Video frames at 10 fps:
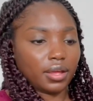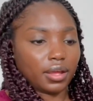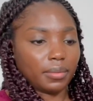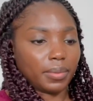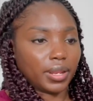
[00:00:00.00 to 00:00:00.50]

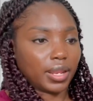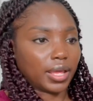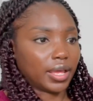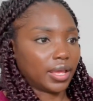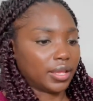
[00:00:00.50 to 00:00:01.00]

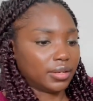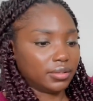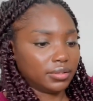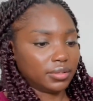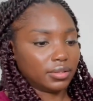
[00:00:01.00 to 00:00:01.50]
applied,
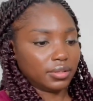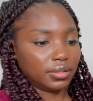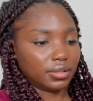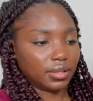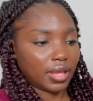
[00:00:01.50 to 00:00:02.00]

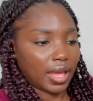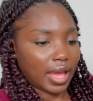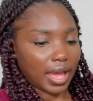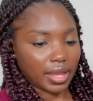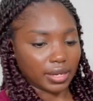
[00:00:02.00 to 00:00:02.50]

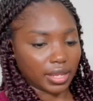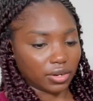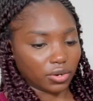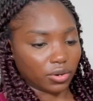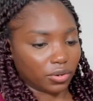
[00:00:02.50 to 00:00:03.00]
and then
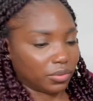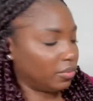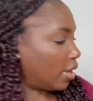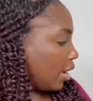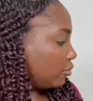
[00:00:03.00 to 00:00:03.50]
now
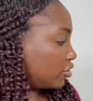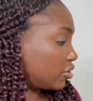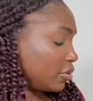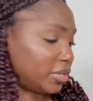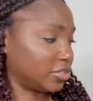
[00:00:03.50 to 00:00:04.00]
I'm just
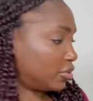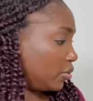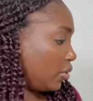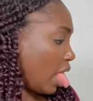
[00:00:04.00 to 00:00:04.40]
going to